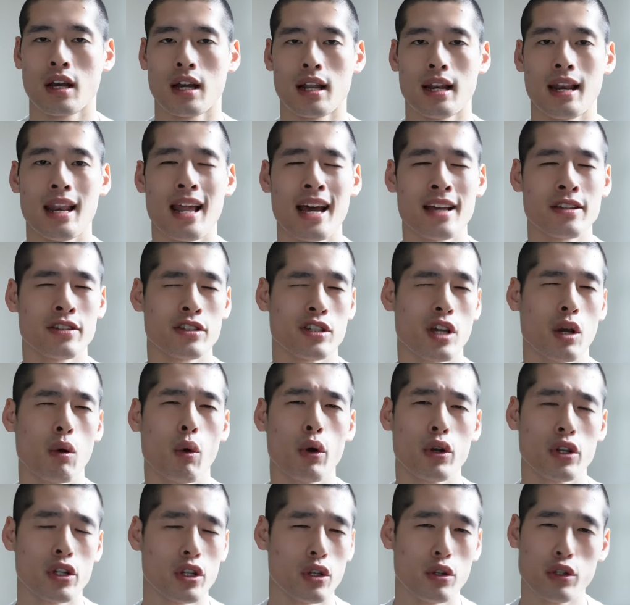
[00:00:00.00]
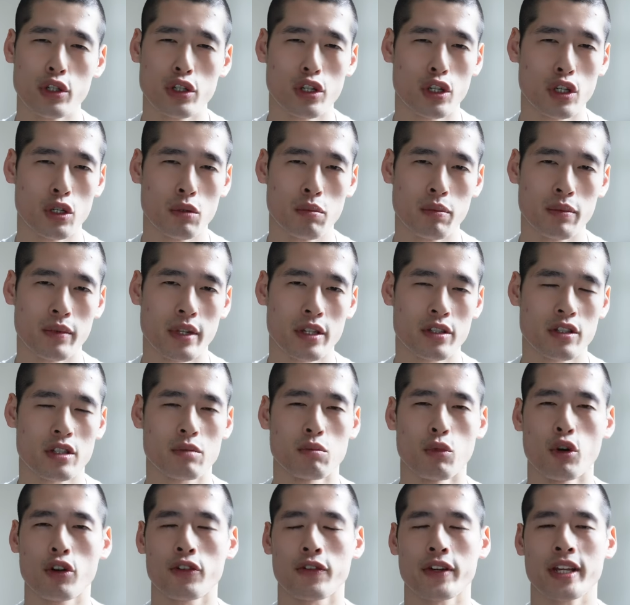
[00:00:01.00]
Less so on YouTube, this is
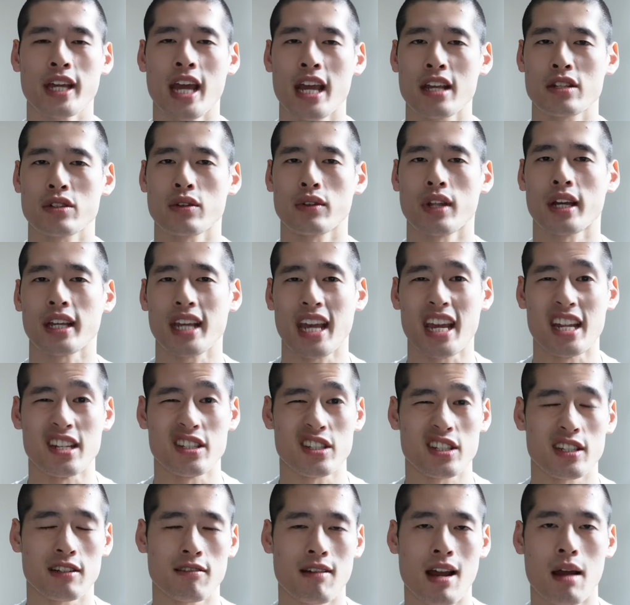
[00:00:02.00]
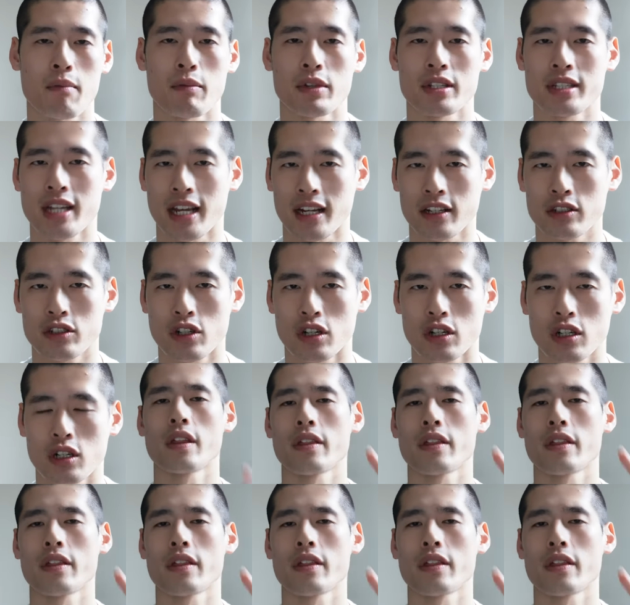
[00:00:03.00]
more of a case on like Instagram and TikTok.